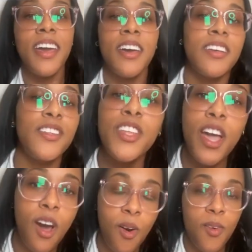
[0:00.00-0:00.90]

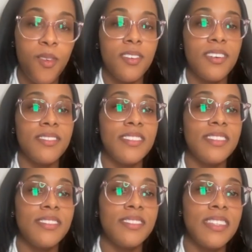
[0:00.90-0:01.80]
No.
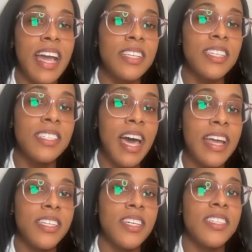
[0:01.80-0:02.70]
As a
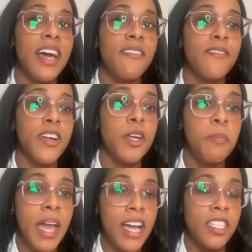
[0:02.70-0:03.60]
scientist, I'm very
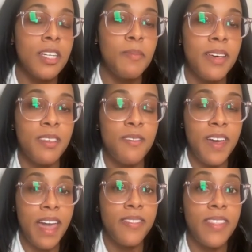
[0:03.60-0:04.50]
passionate about the
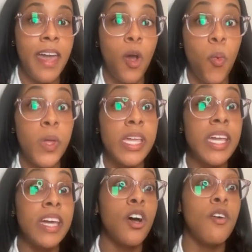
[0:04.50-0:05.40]
fact that we
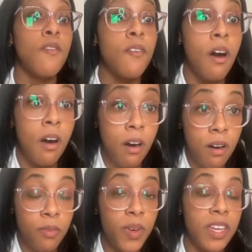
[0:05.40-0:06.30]
can
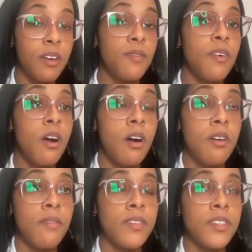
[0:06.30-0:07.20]
evolve
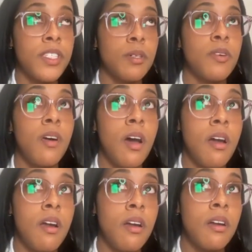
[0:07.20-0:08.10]
some of
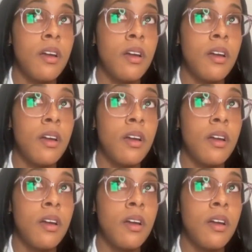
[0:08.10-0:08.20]
our